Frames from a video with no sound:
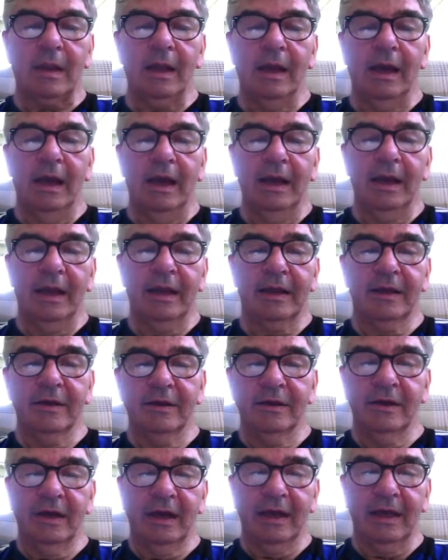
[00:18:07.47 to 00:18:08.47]
and I can
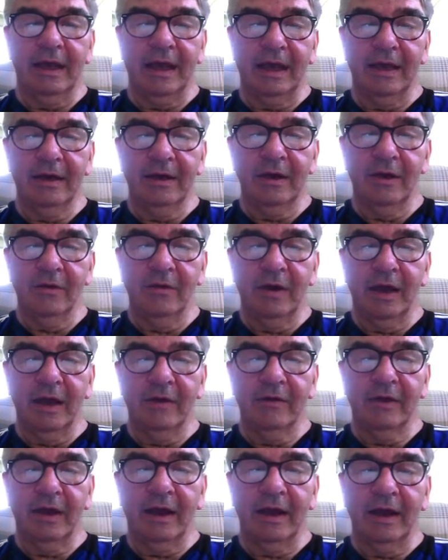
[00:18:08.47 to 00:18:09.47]
again go
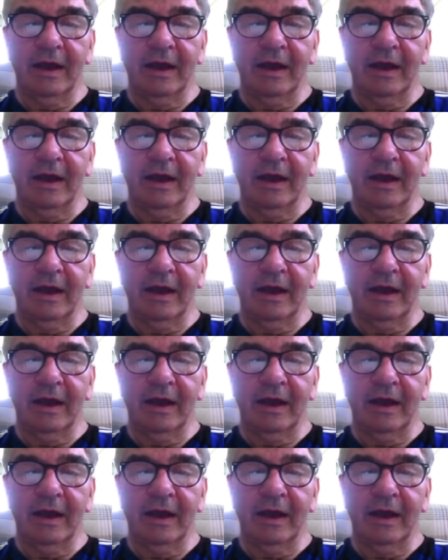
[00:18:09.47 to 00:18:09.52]
down and